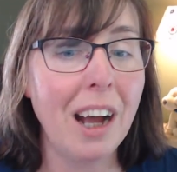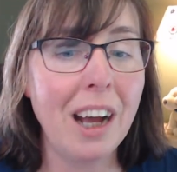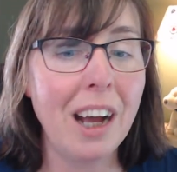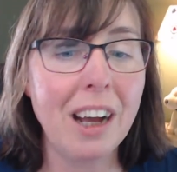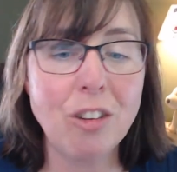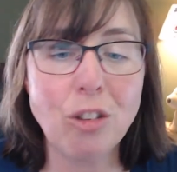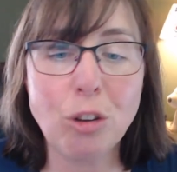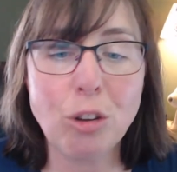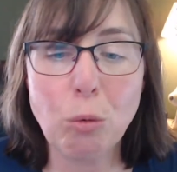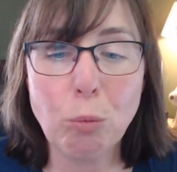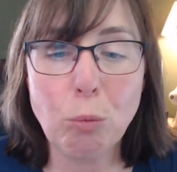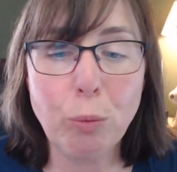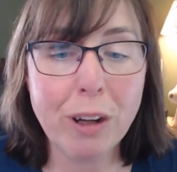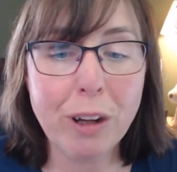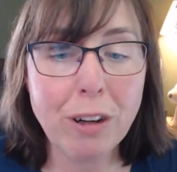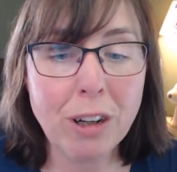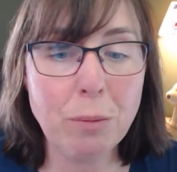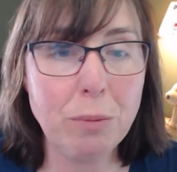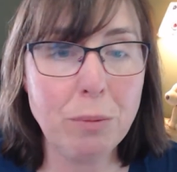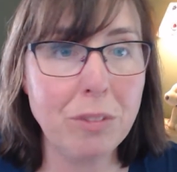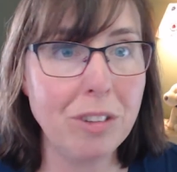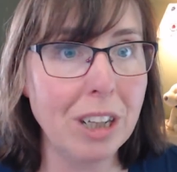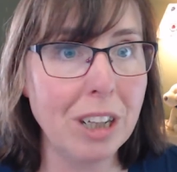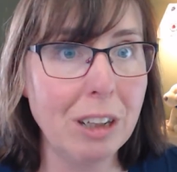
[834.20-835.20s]
So
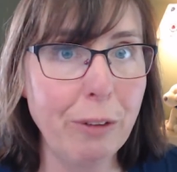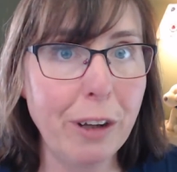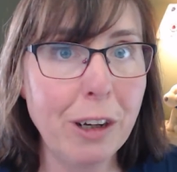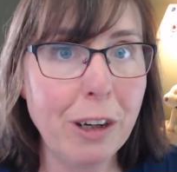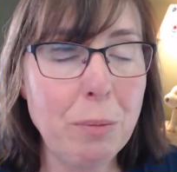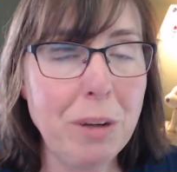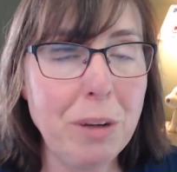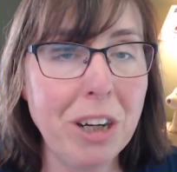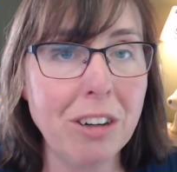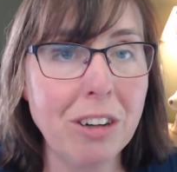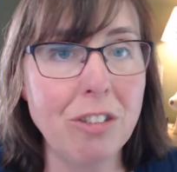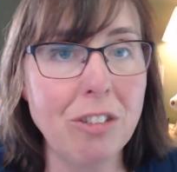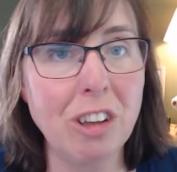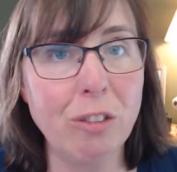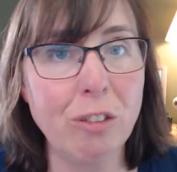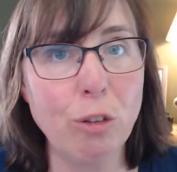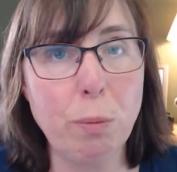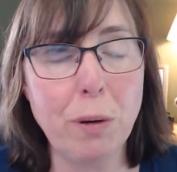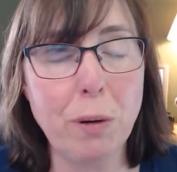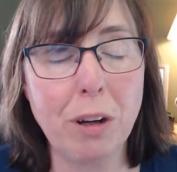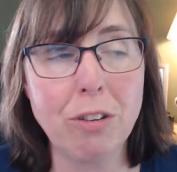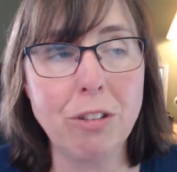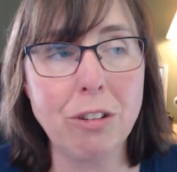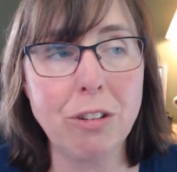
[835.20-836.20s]
welcome here to
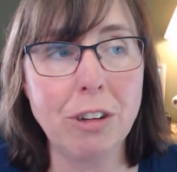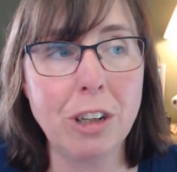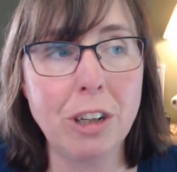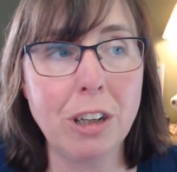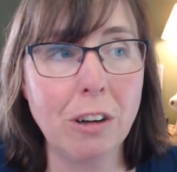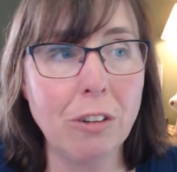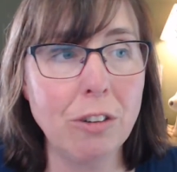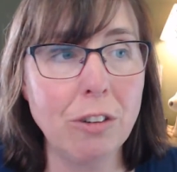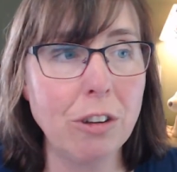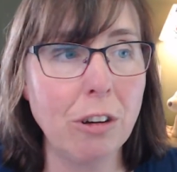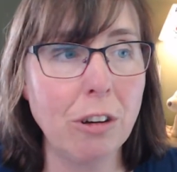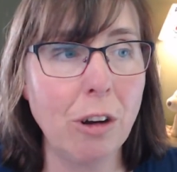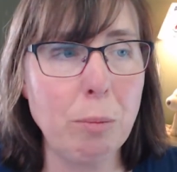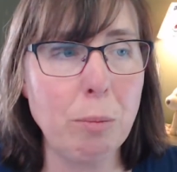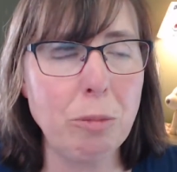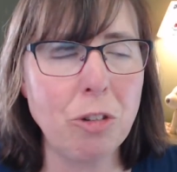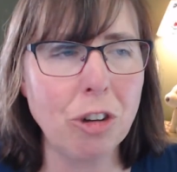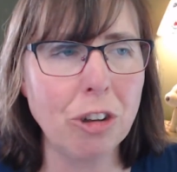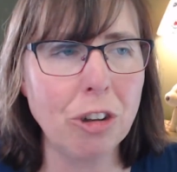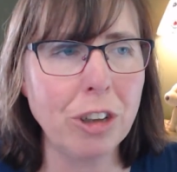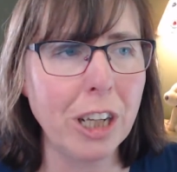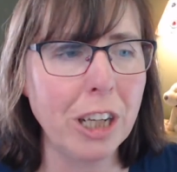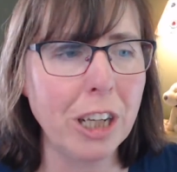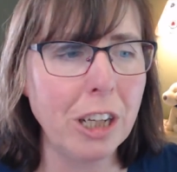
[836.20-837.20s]
SilverPaw Studio. So I'm
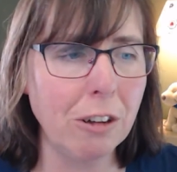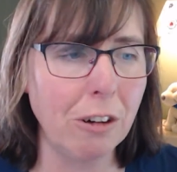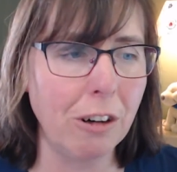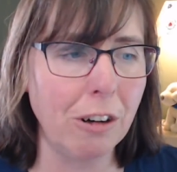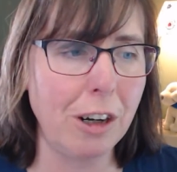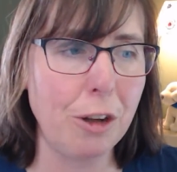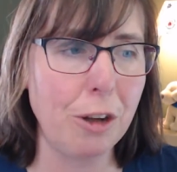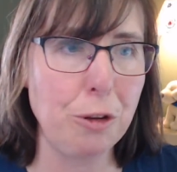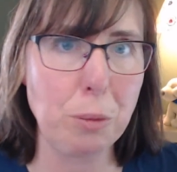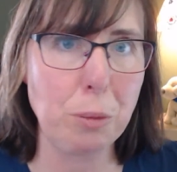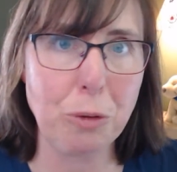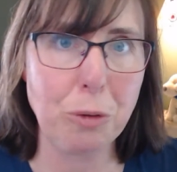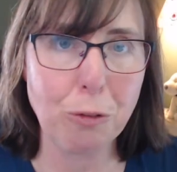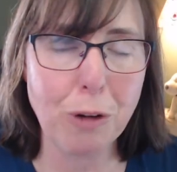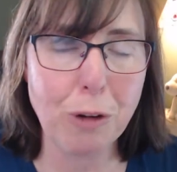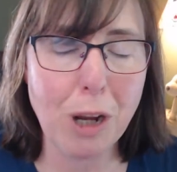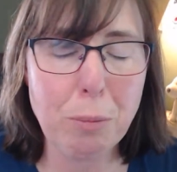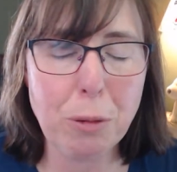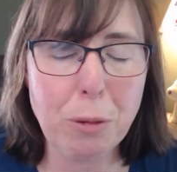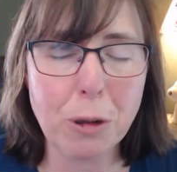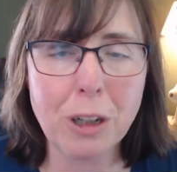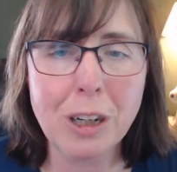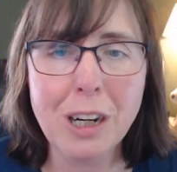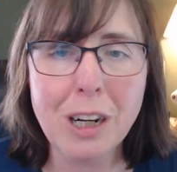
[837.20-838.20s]
sure that you're a
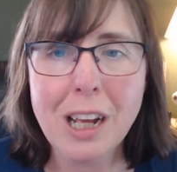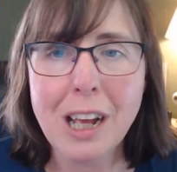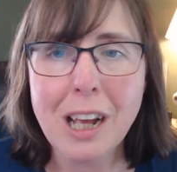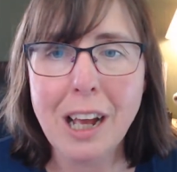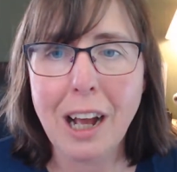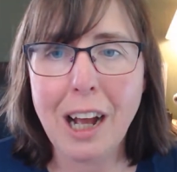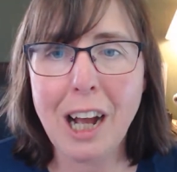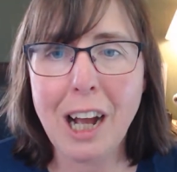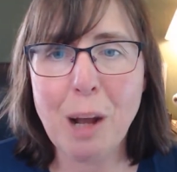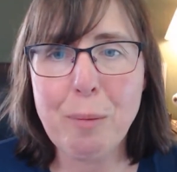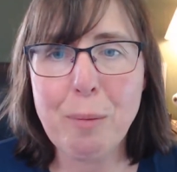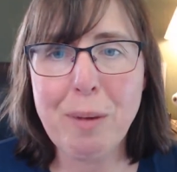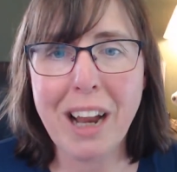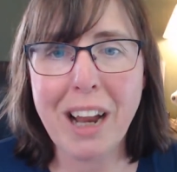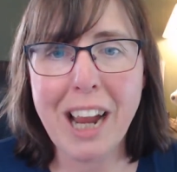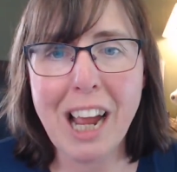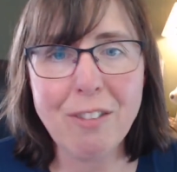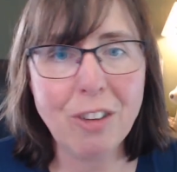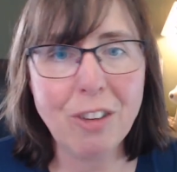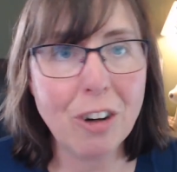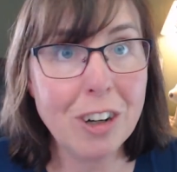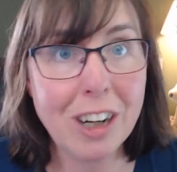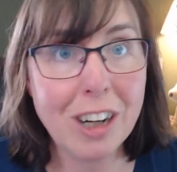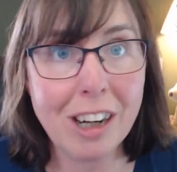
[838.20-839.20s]
subscriber and I
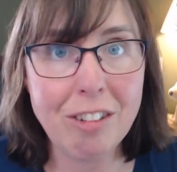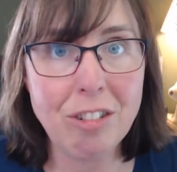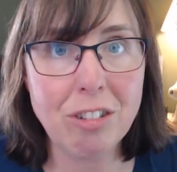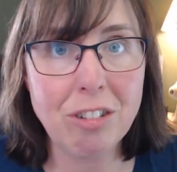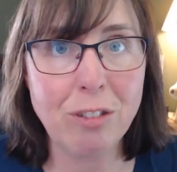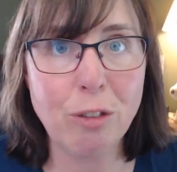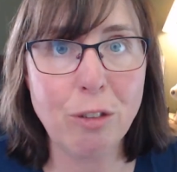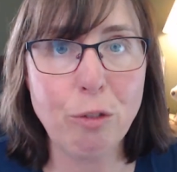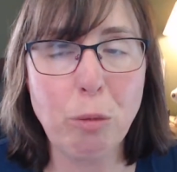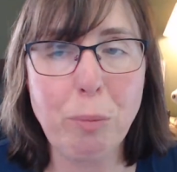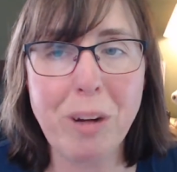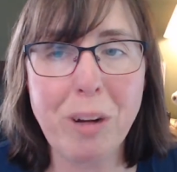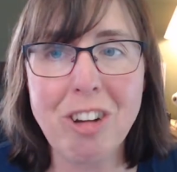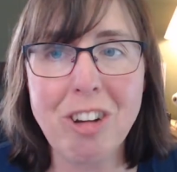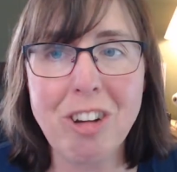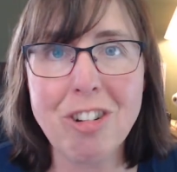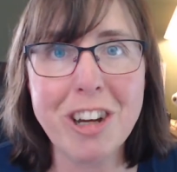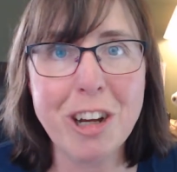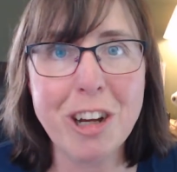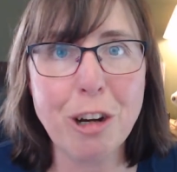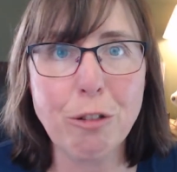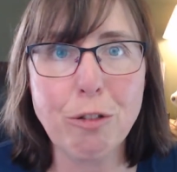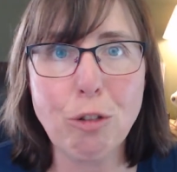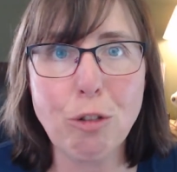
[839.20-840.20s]
have all kinds of
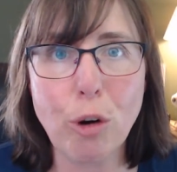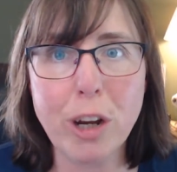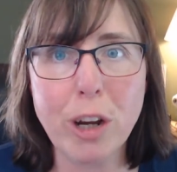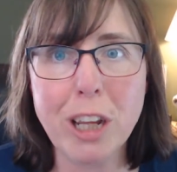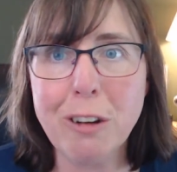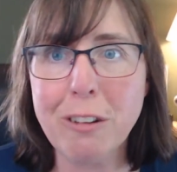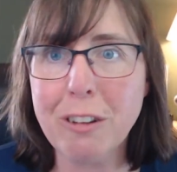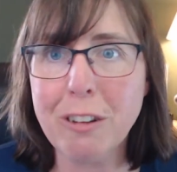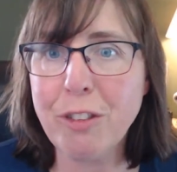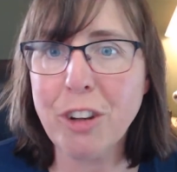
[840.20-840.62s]
information here for you.